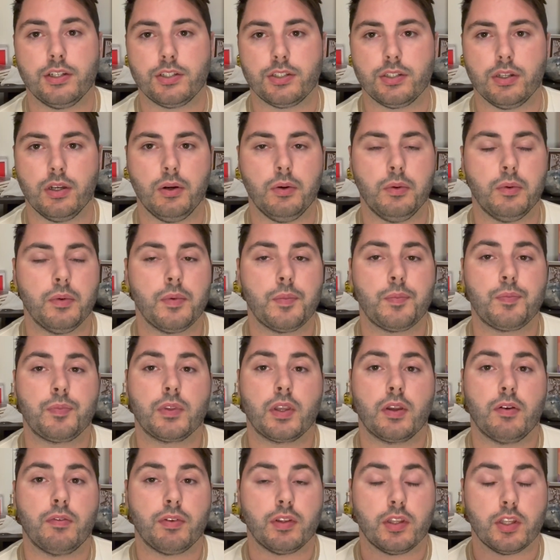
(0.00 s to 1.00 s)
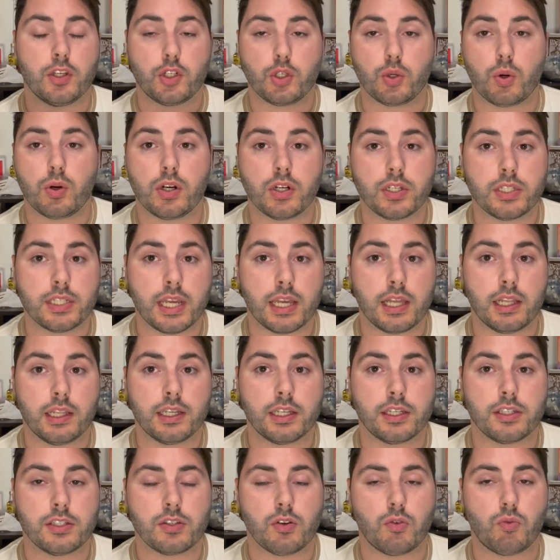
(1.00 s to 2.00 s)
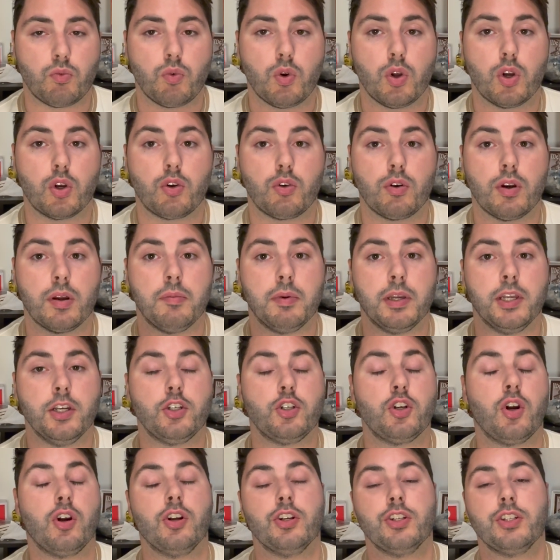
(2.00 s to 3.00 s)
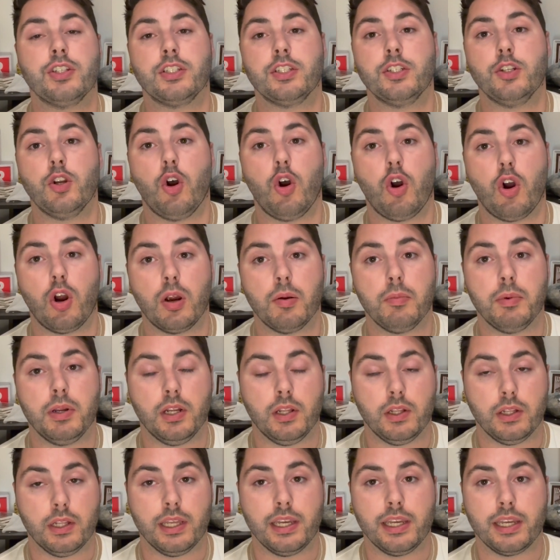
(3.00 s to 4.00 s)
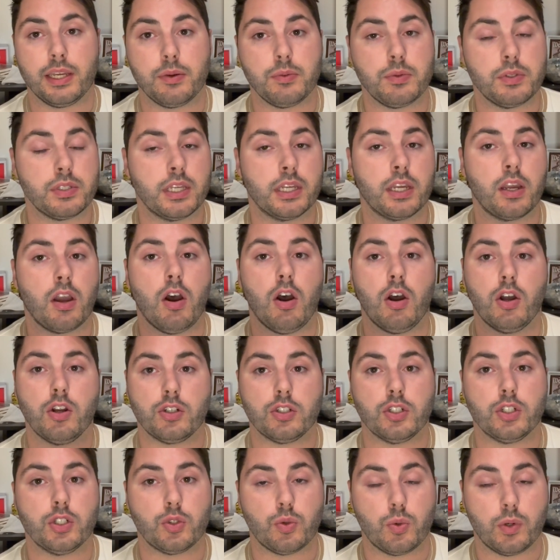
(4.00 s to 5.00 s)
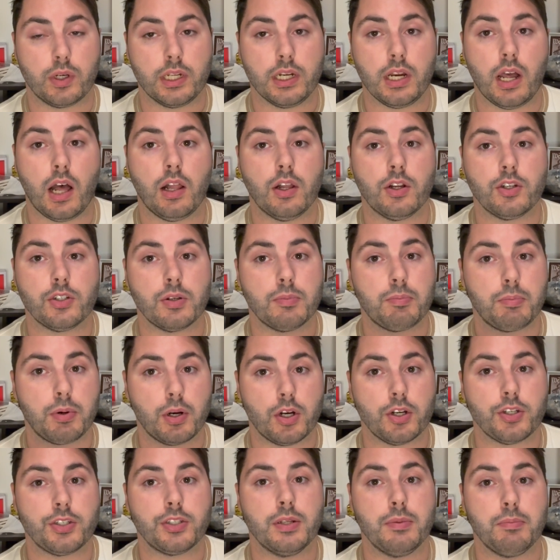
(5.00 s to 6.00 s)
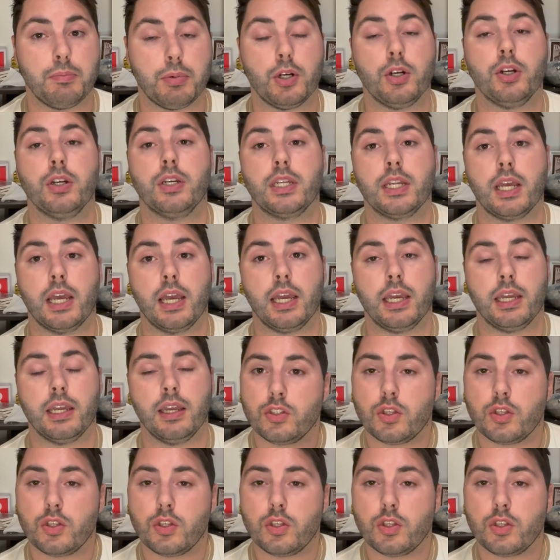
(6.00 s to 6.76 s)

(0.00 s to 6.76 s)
So for the shorter sailings, Royal Caribbean charges an arm and a leg. It was like $120 a person per day.